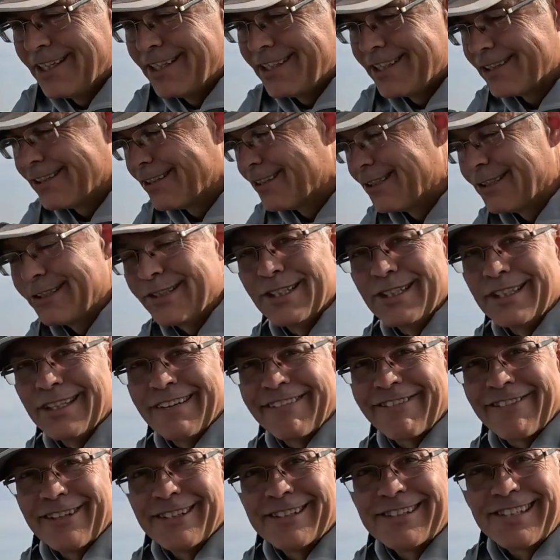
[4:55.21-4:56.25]
You'll learn the
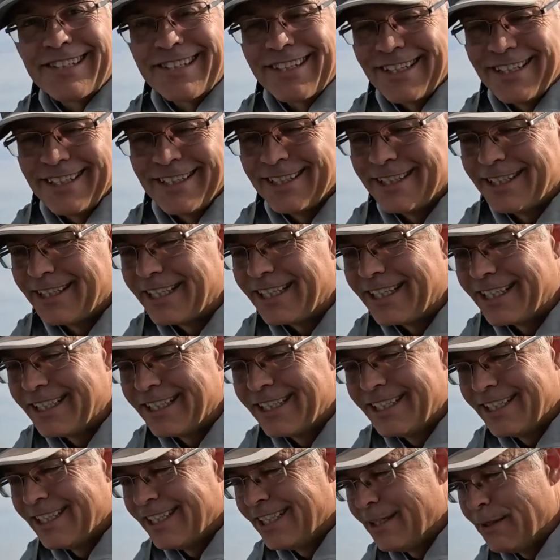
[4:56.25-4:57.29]
difference.
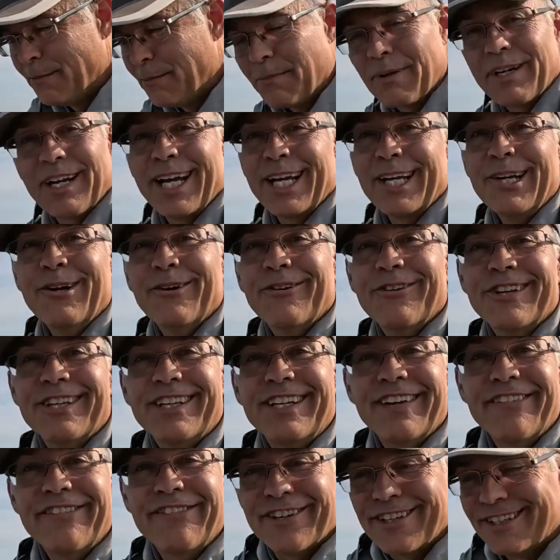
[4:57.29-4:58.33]
But I know the
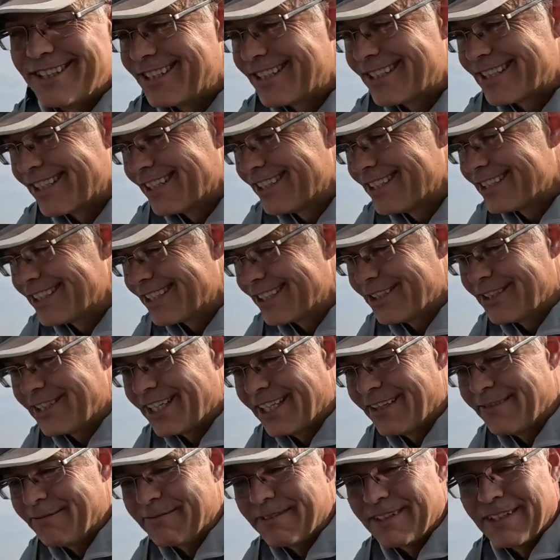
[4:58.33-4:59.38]
difference. So
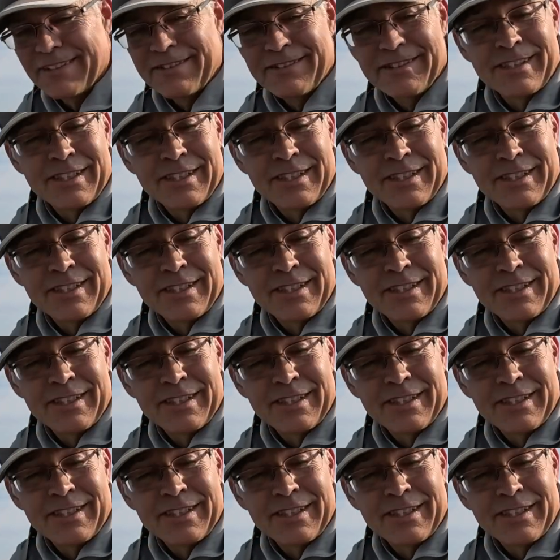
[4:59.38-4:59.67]
yep, there's